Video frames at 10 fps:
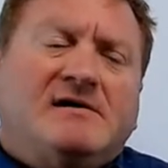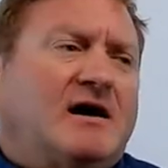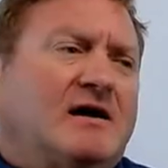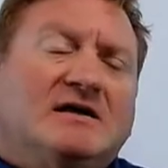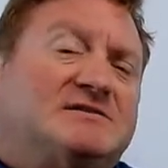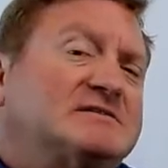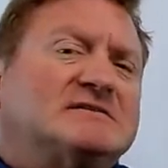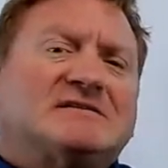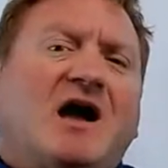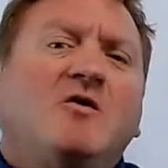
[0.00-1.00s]
It didn't
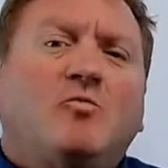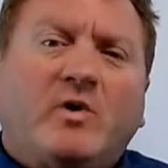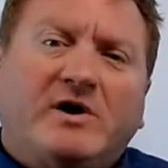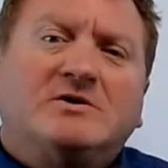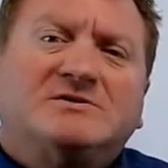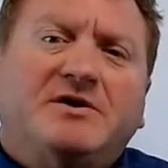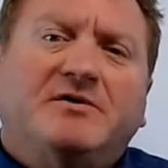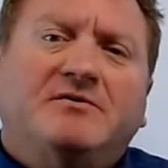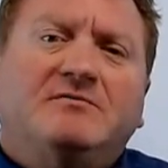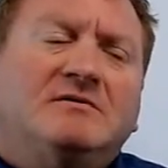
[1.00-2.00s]
sound weird to
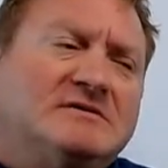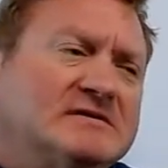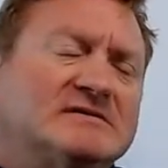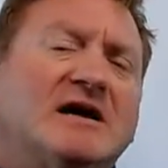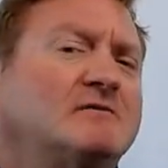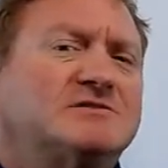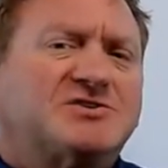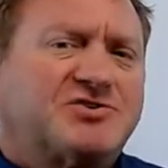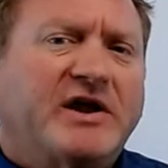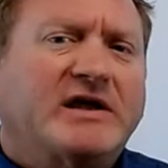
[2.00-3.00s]
you. Didn't sound
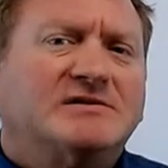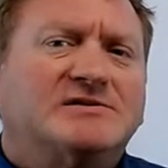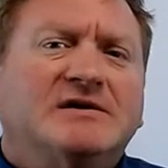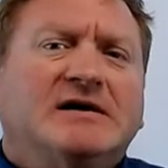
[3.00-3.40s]
strange.